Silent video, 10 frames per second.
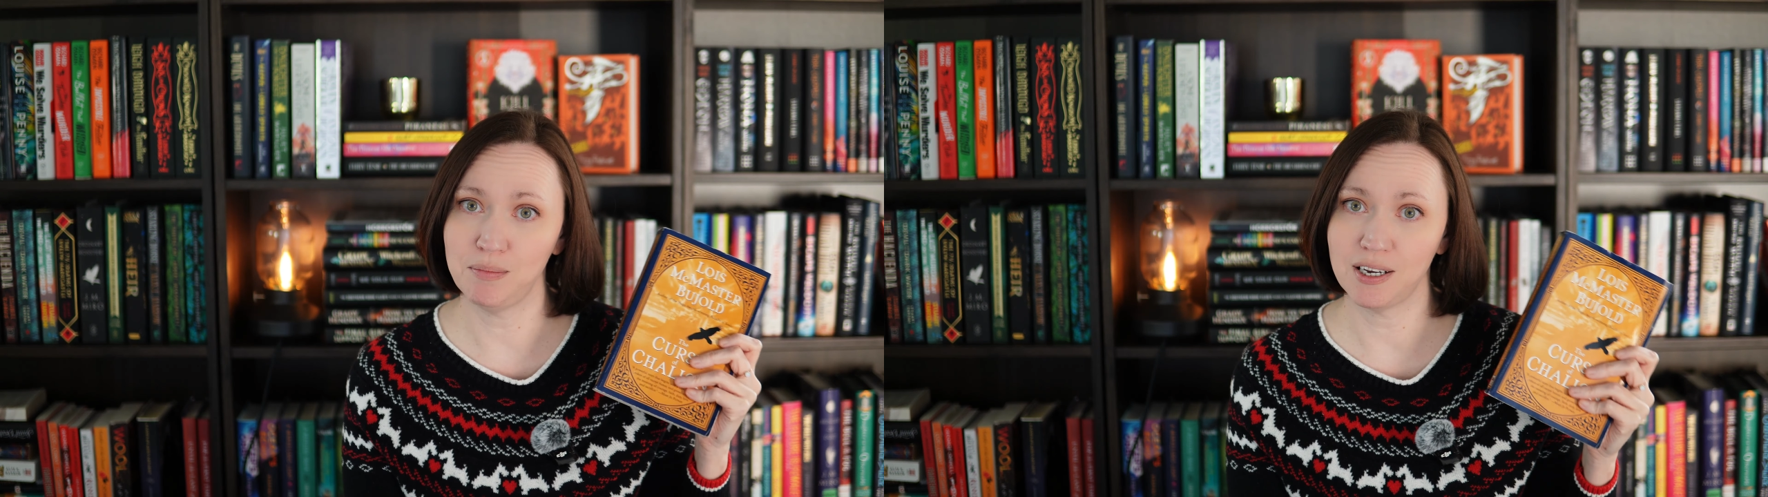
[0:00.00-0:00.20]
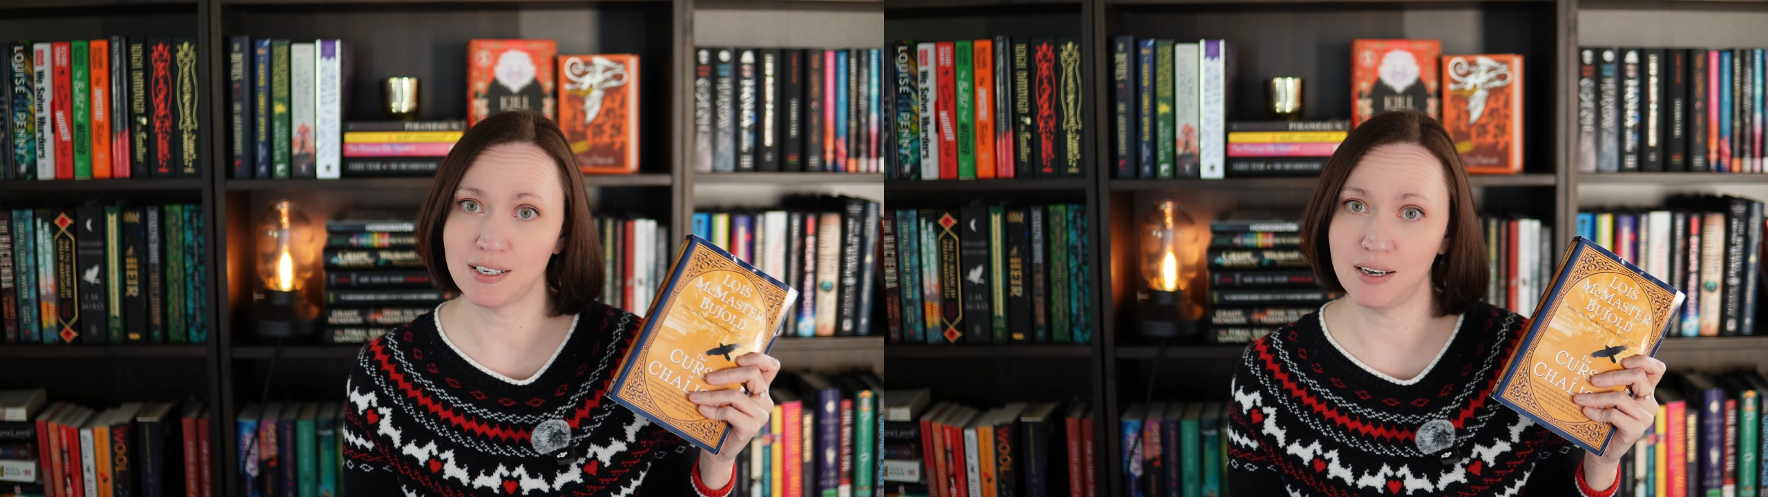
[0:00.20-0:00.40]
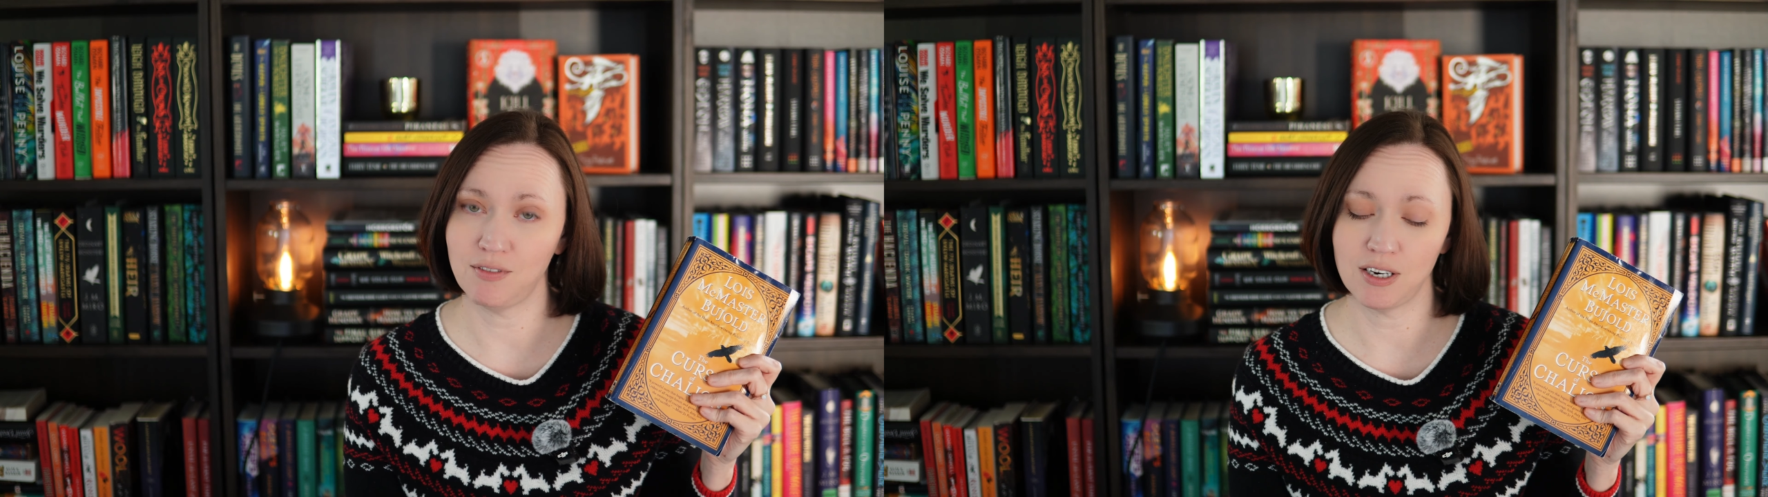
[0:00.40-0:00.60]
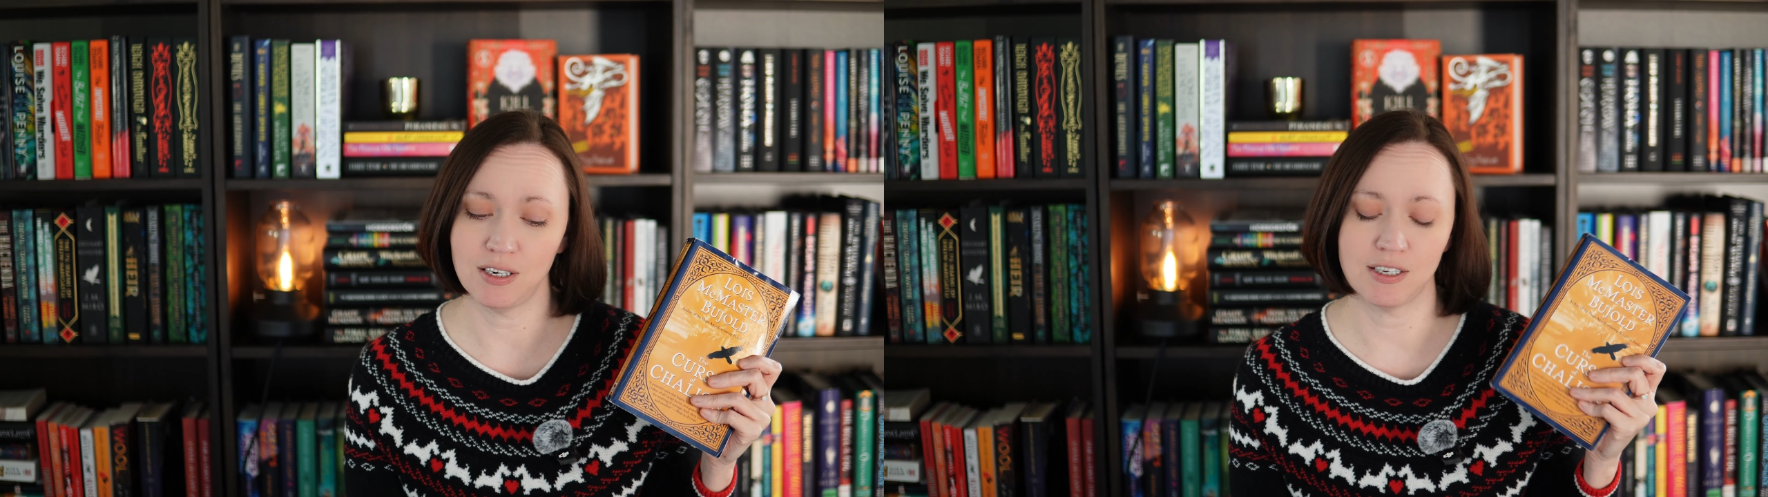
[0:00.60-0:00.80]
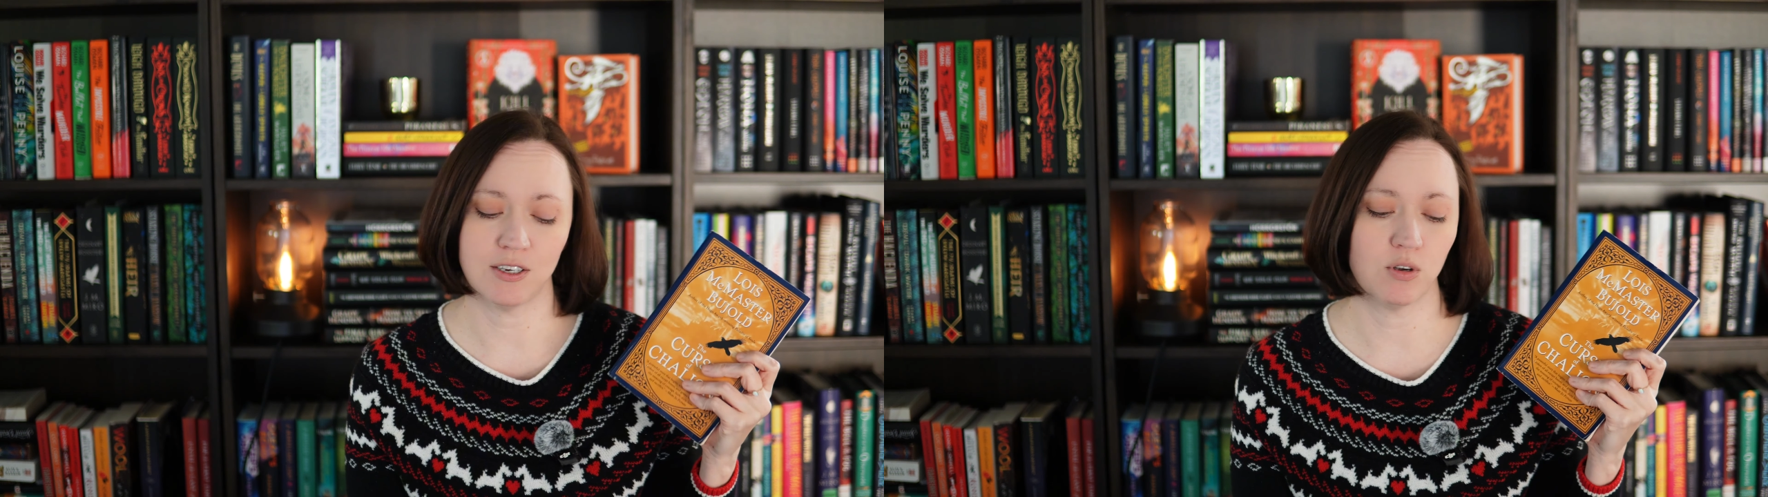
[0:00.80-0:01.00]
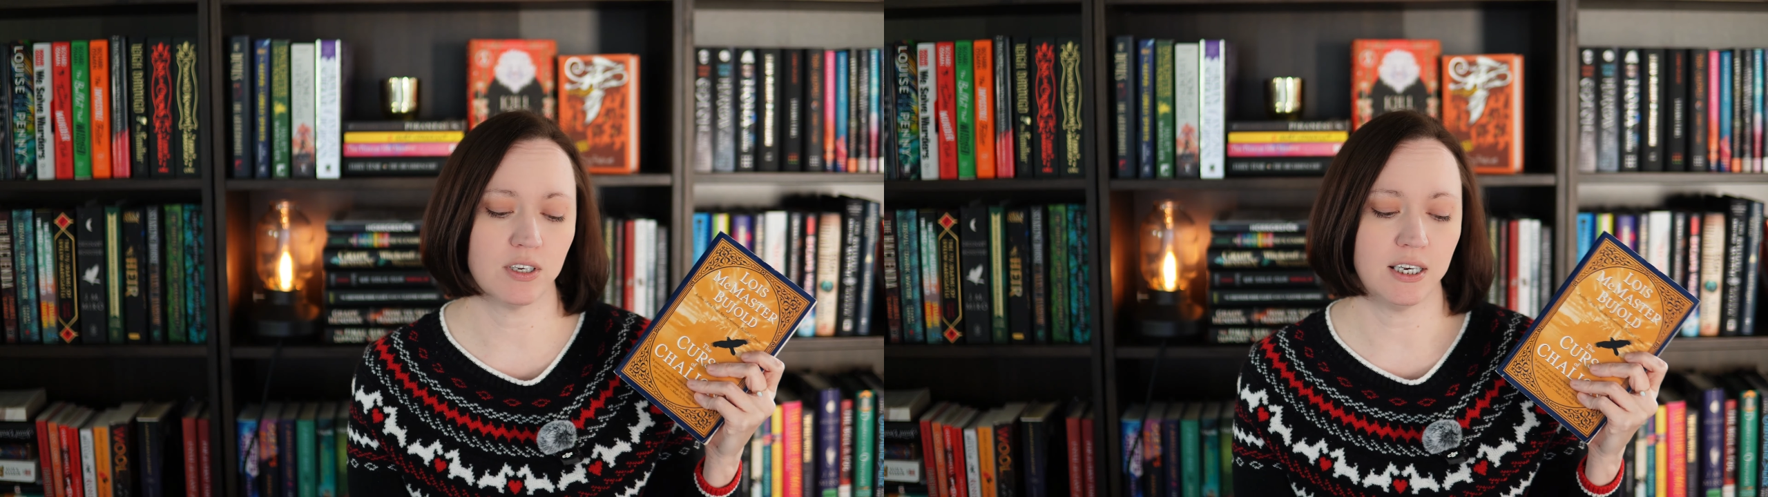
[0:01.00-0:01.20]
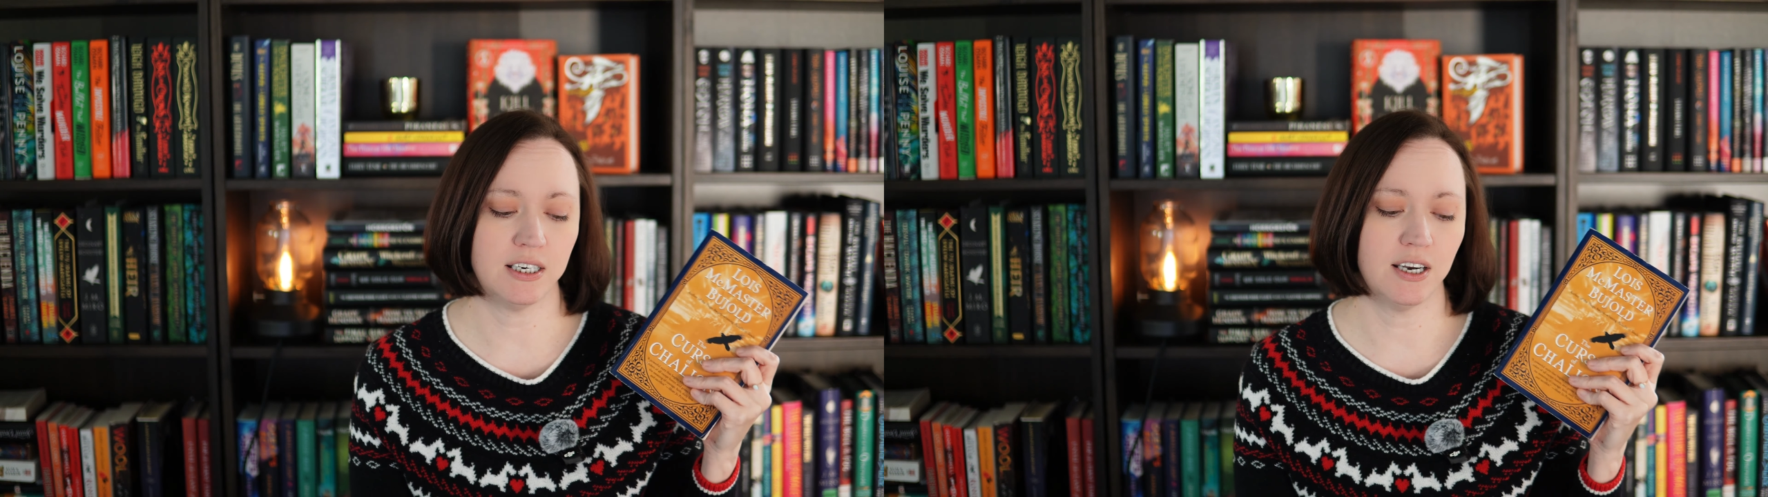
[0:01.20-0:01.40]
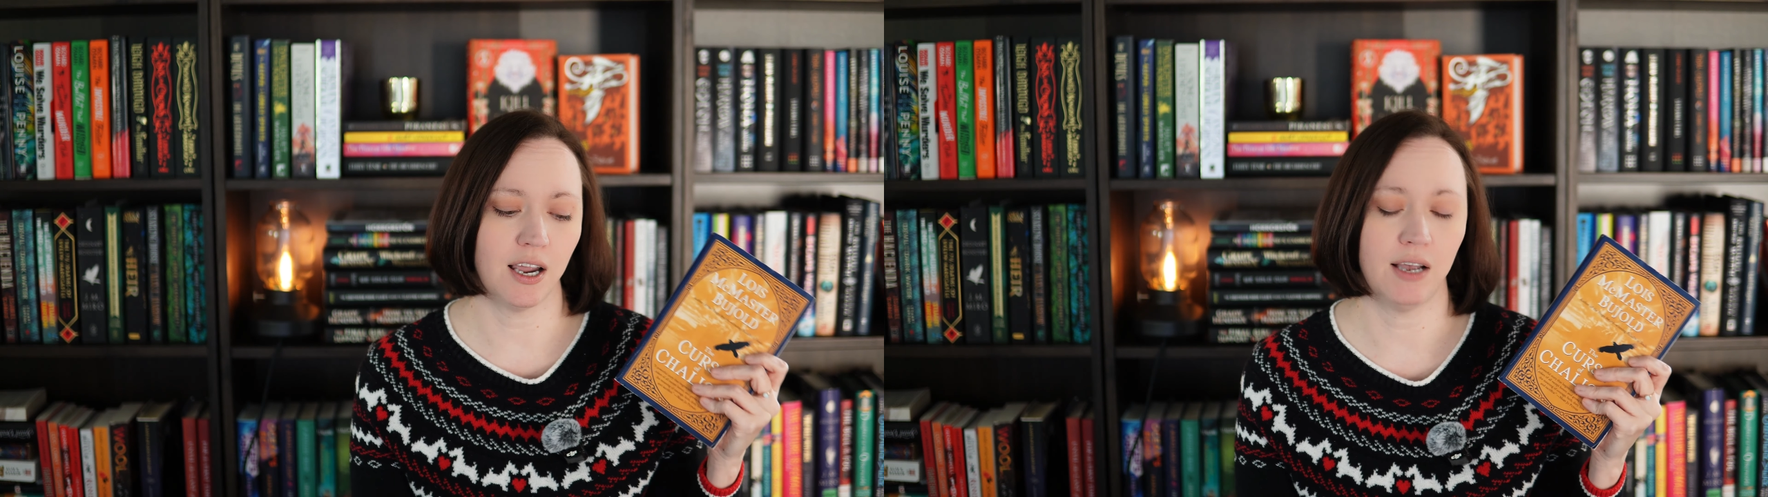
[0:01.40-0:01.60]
because I have not done so, because I did not